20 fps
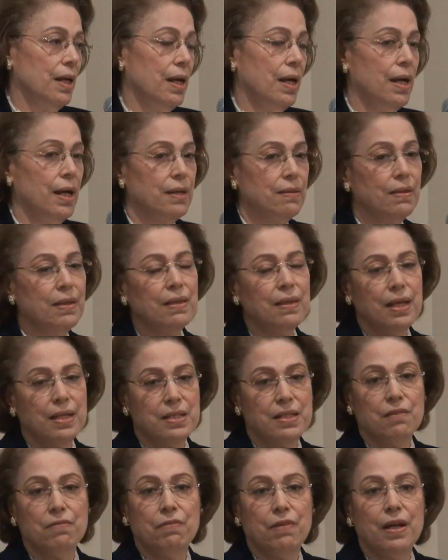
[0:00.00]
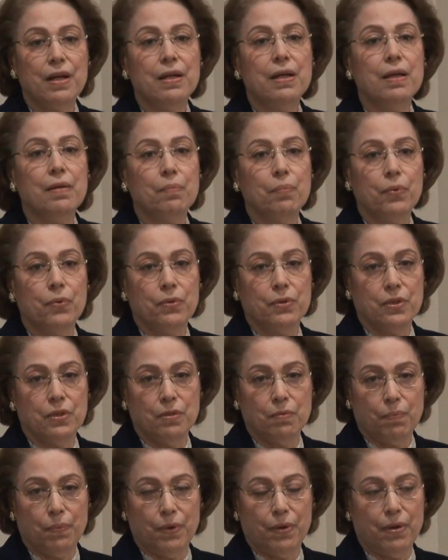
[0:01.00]
I think that's a very
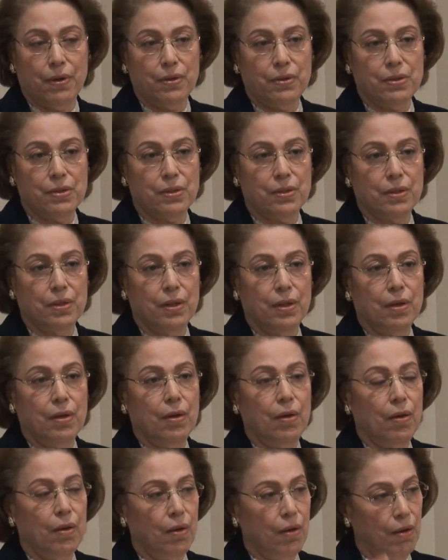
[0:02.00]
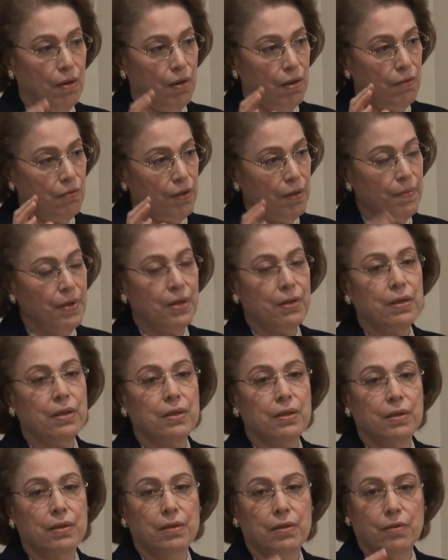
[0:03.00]
important part of
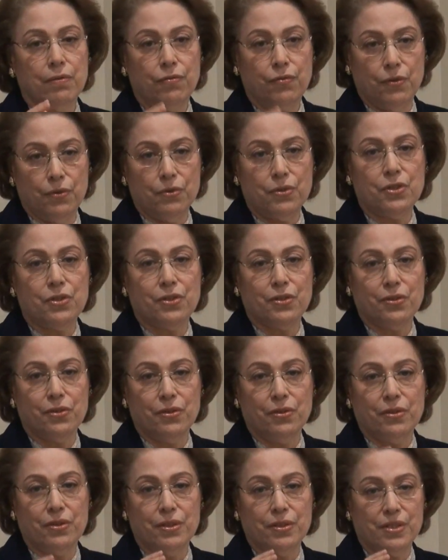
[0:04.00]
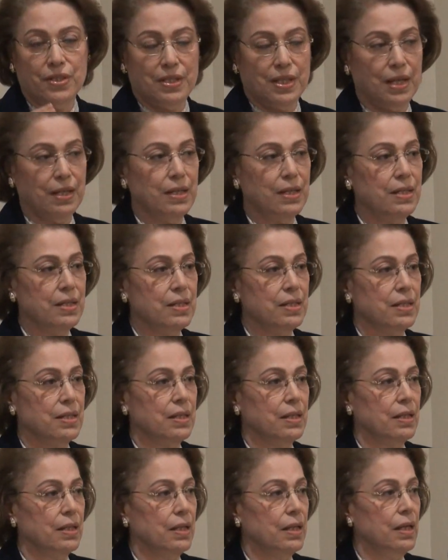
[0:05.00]
American future studies
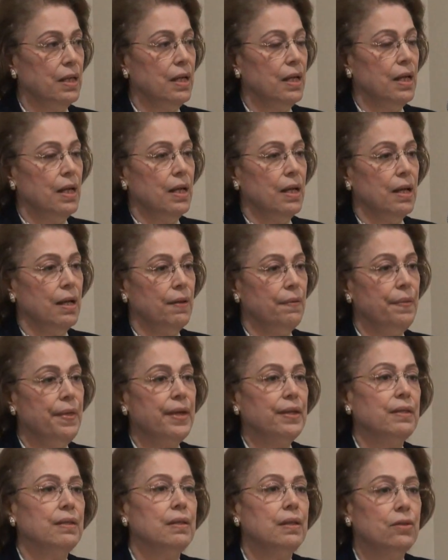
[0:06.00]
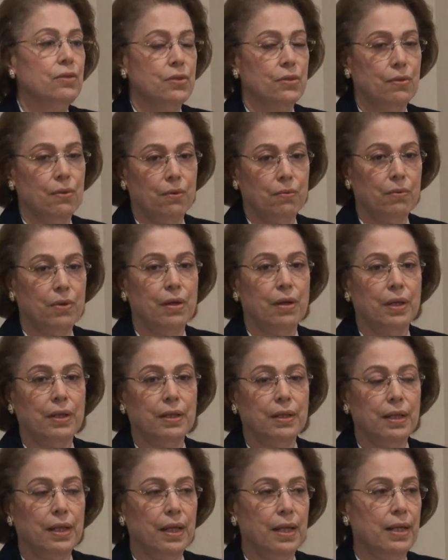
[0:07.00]
that need to go
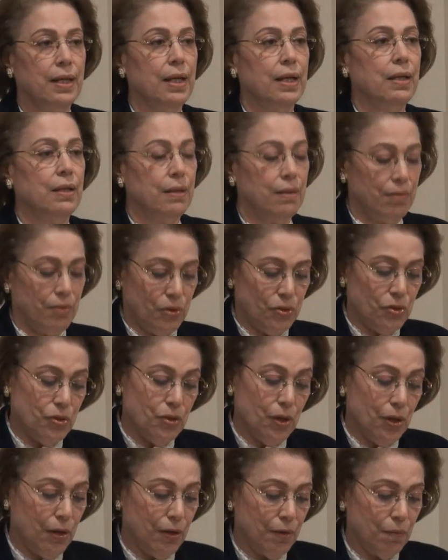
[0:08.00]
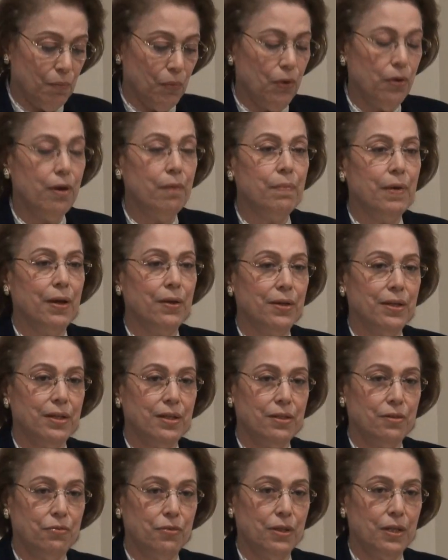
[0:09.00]
on, and I could talk more about
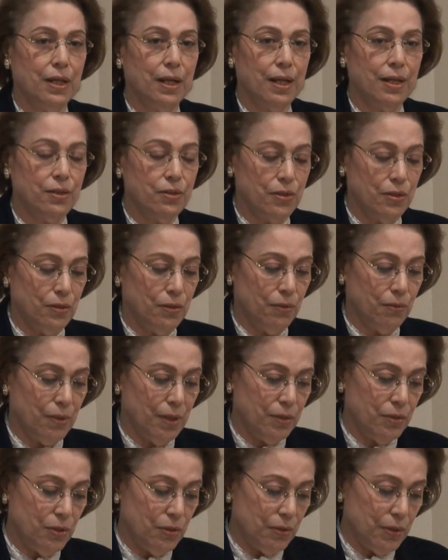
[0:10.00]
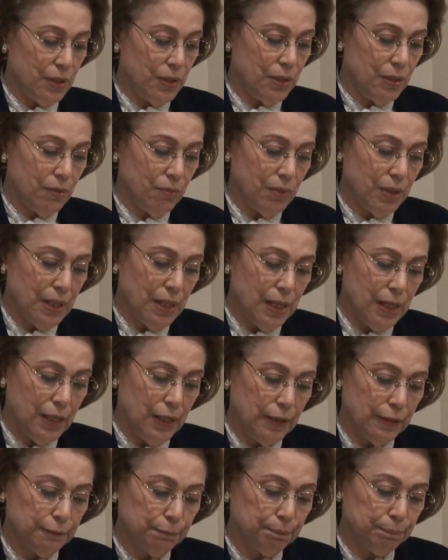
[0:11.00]
it if you'd like to know during Q&A.